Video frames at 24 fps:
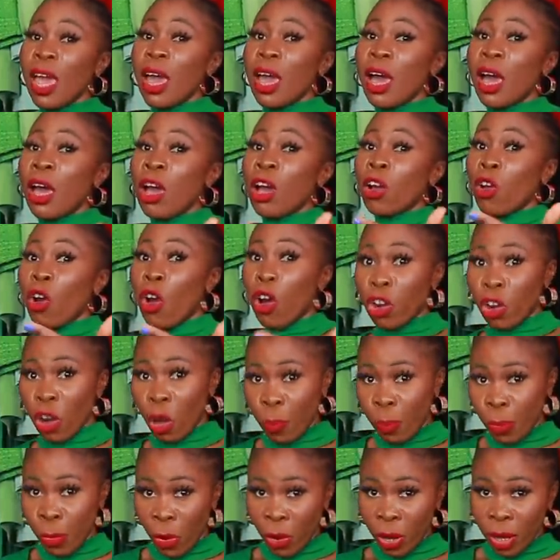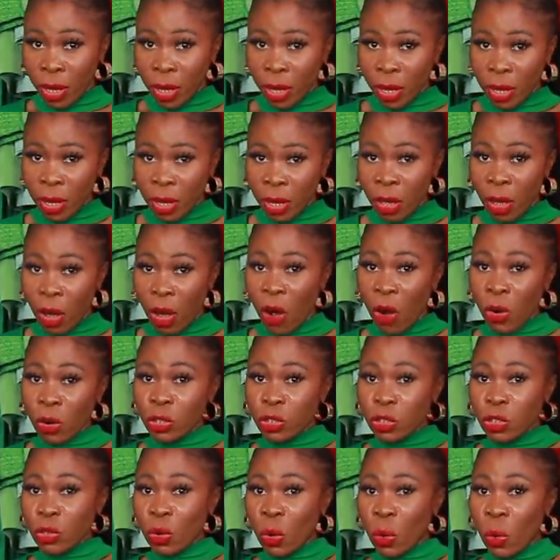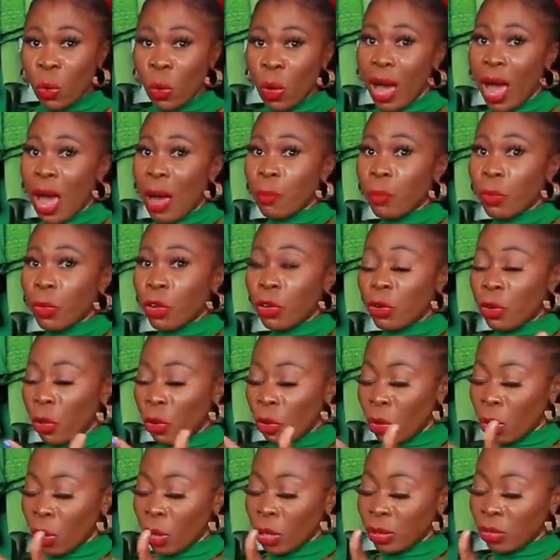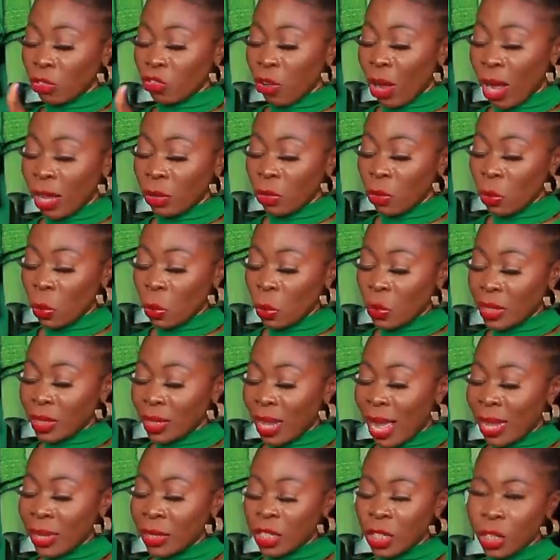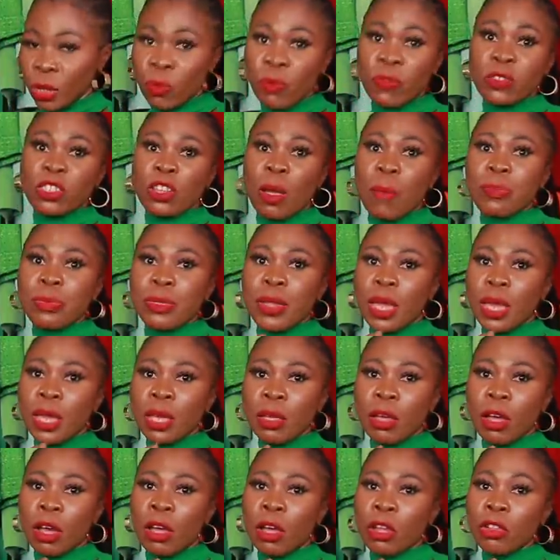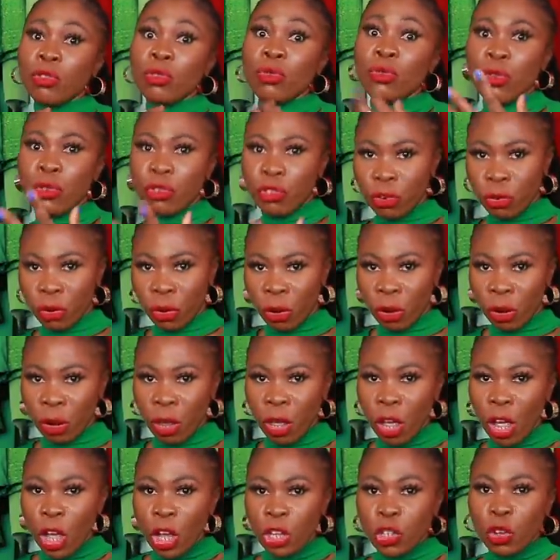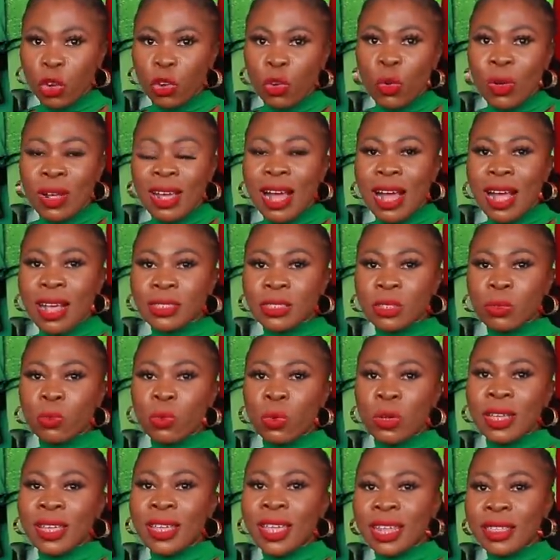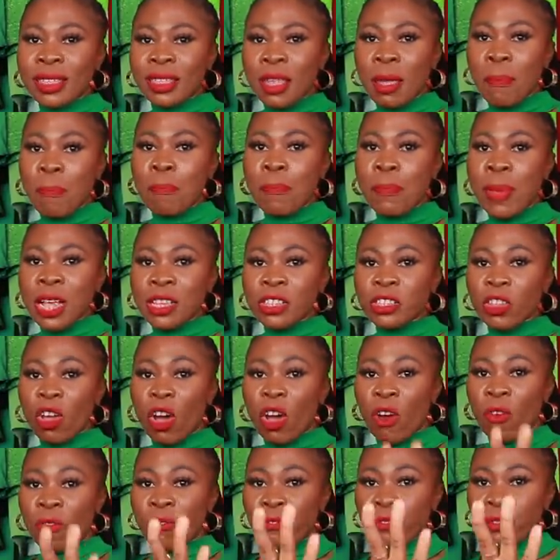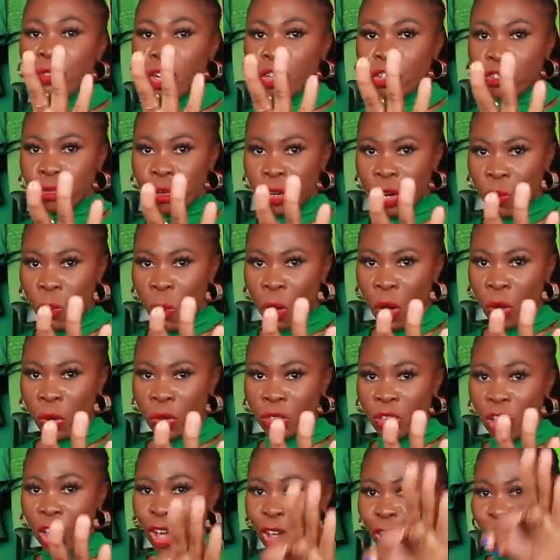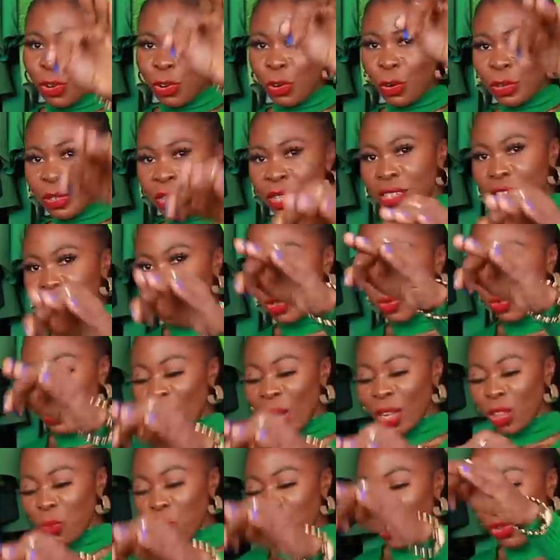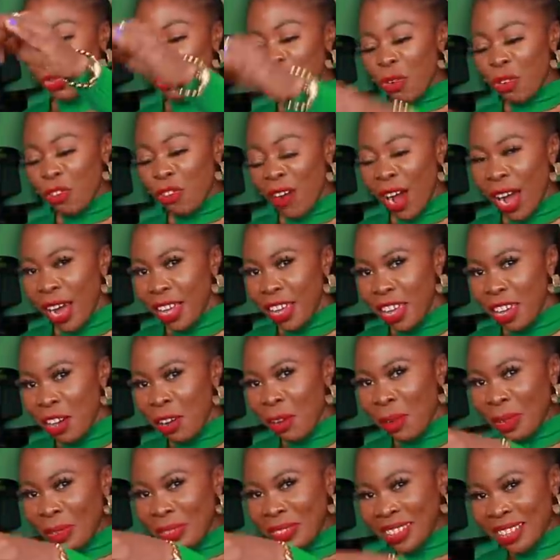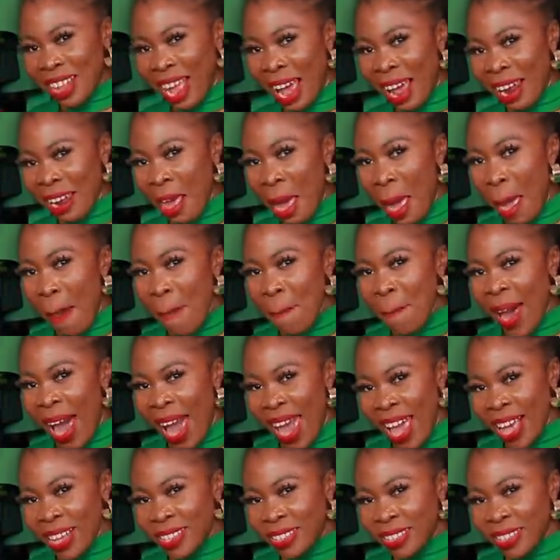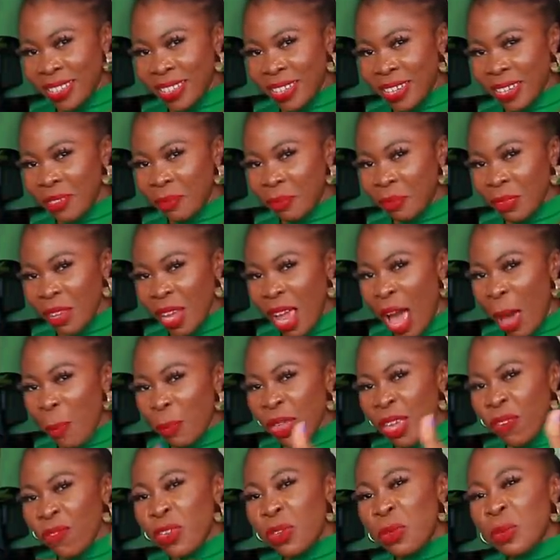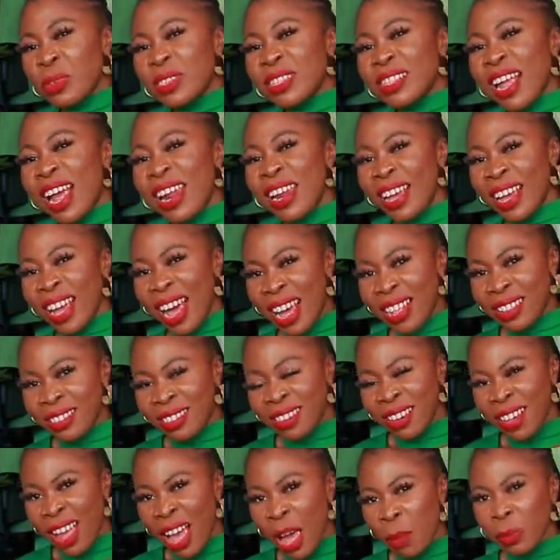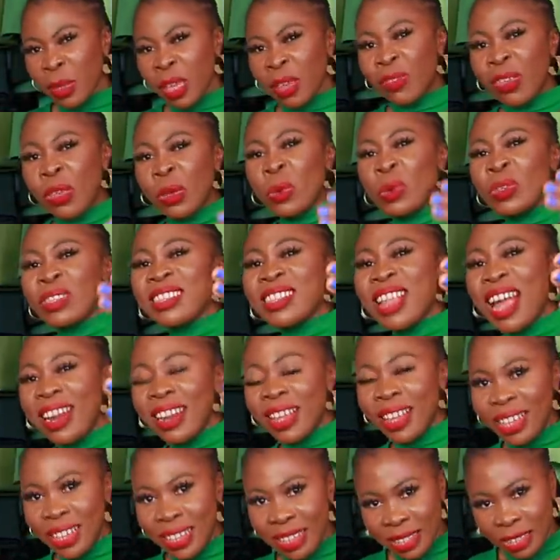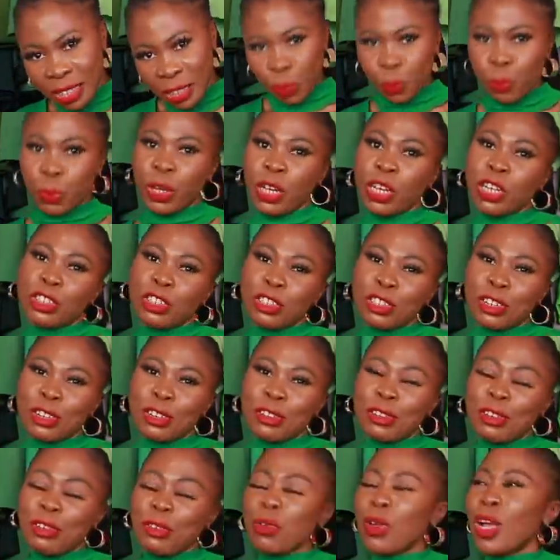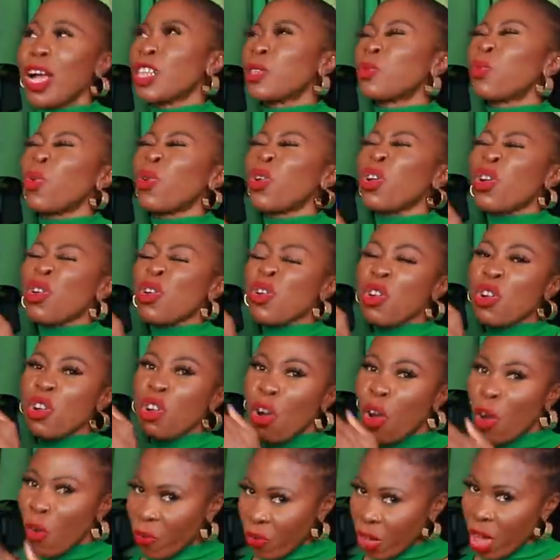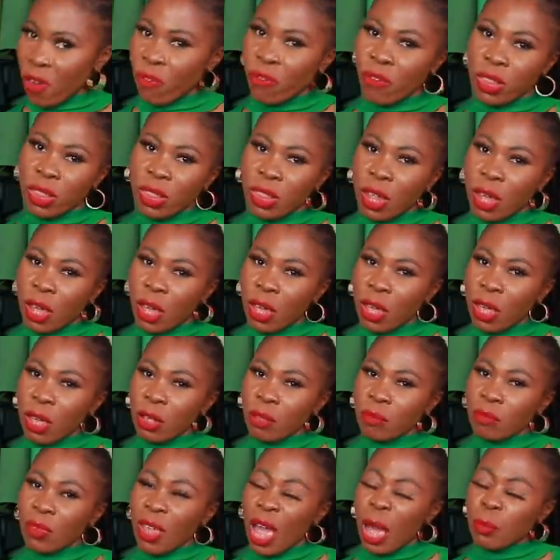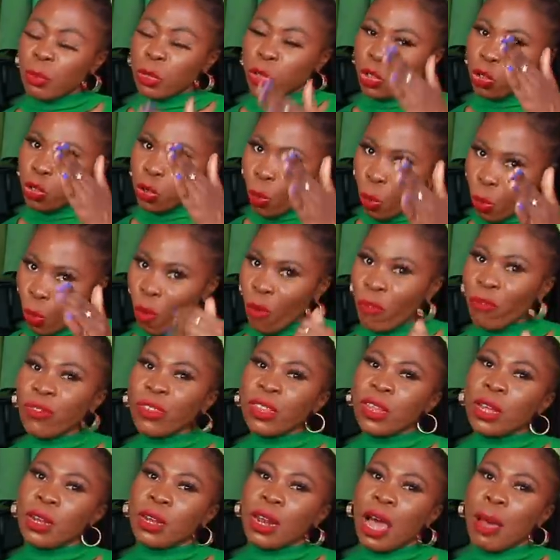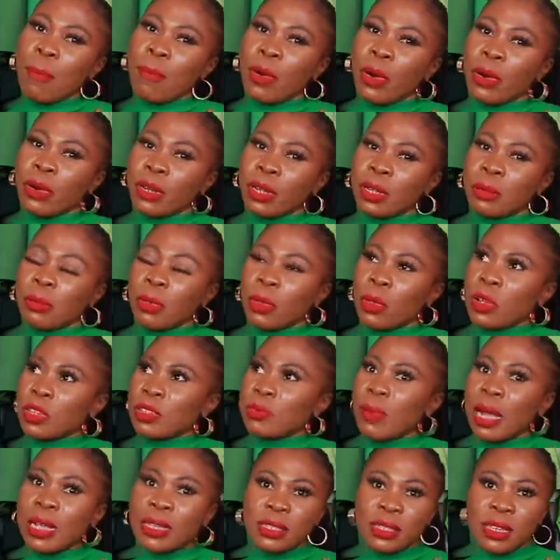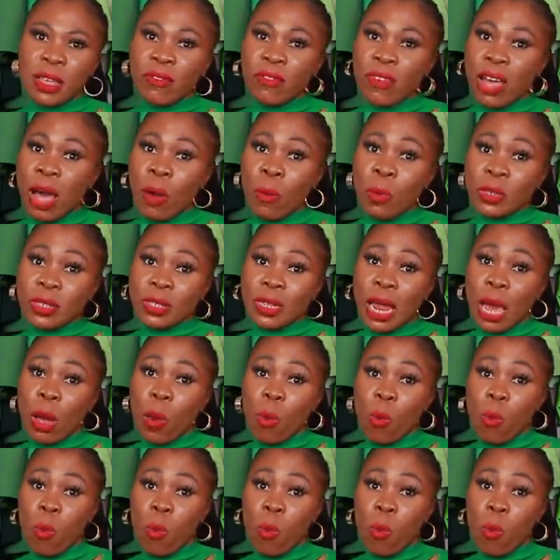uh, color blocking also I'm gonna try to start this with something uh, neutral so you guys will get the best of the three worlds you know this is what we do right here on style by Essie I'm giving you styling idea I'm giving you styling inspiration you guys will love everything I'm so confident about it because myself, I was like,